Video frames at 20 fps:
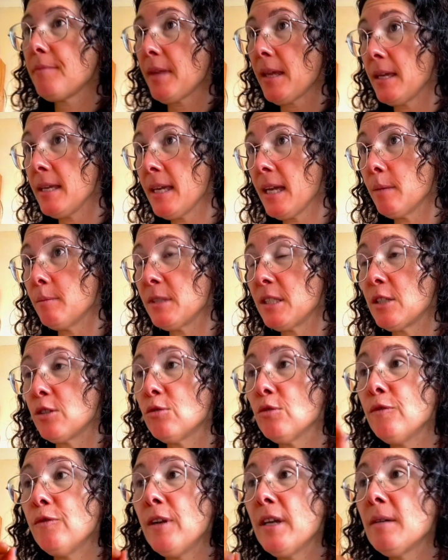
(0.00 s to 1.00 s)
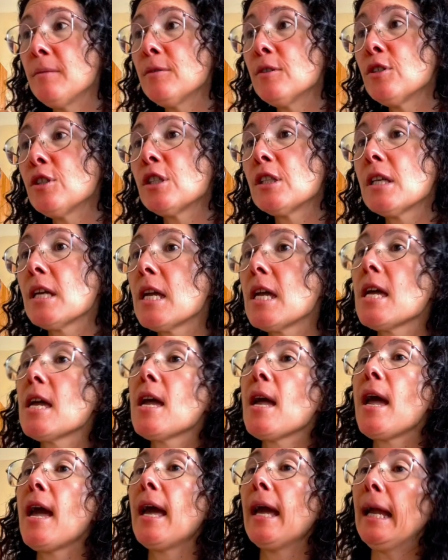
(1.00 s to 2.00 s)
It comes in two
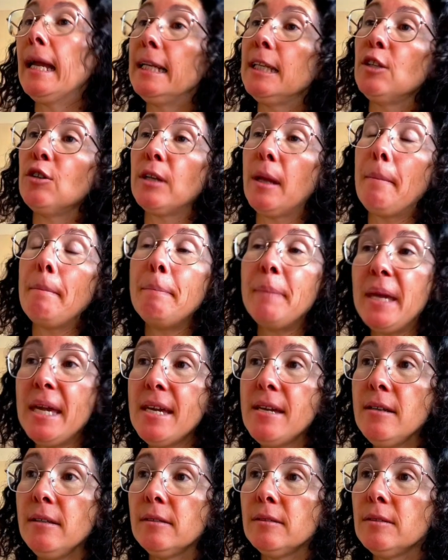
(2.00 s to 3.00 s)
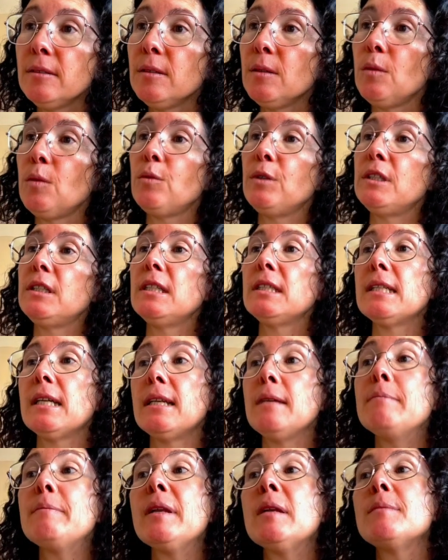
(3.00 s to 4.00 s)
flavors: Helidon MP, which is
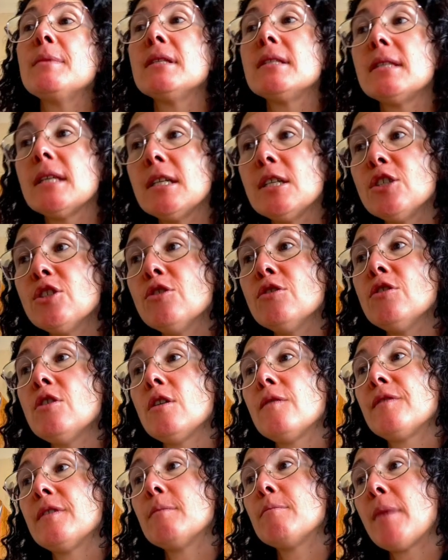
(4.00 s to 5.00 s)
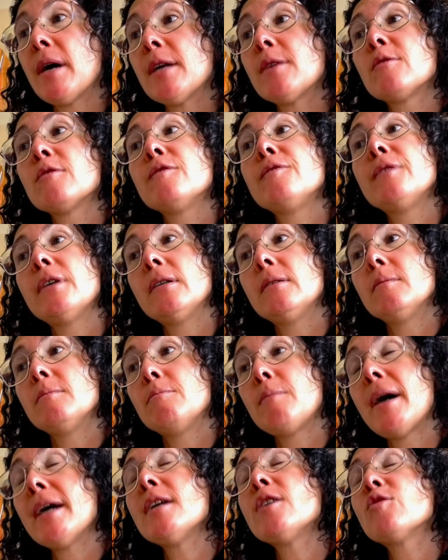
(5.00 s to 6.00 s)
an implementation of the
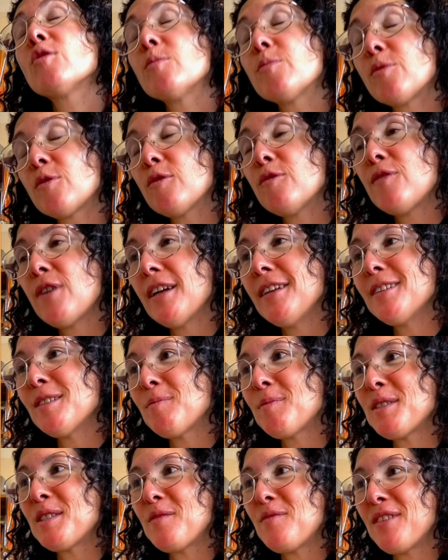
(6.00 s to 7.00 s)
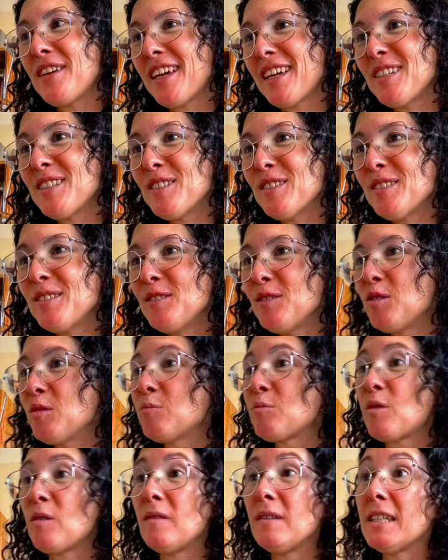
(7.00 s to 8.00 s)
microprofile specification. You
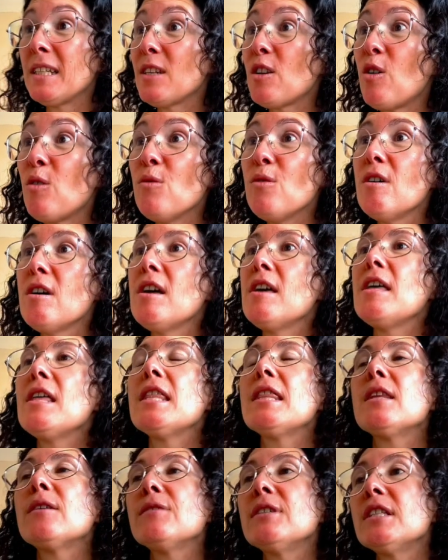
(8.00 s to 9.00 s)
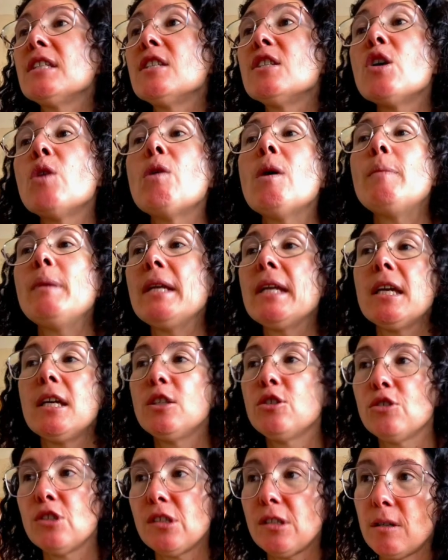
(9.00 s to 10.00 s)
probably know there is no
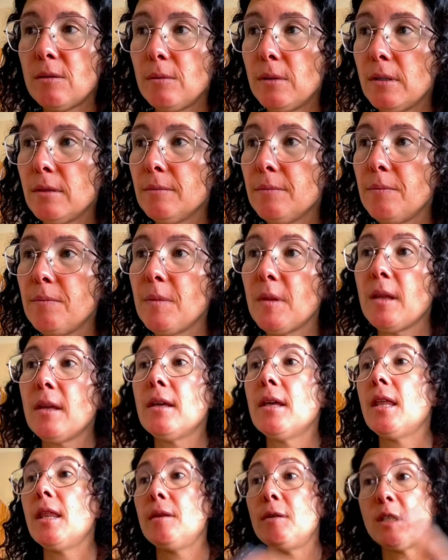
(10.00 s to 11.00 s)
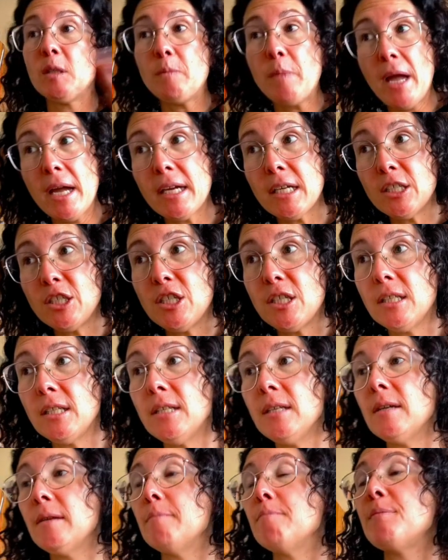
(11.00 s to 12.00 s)
application server. There is
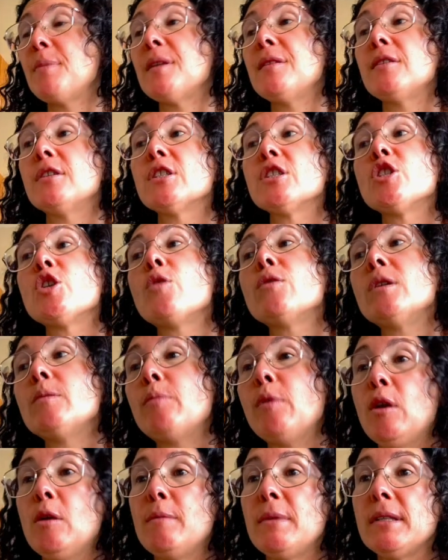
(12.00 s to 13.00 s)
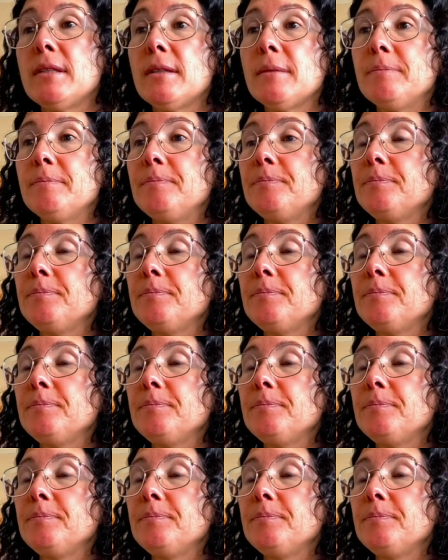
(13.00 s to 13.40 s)
packaging, but there is no deployment.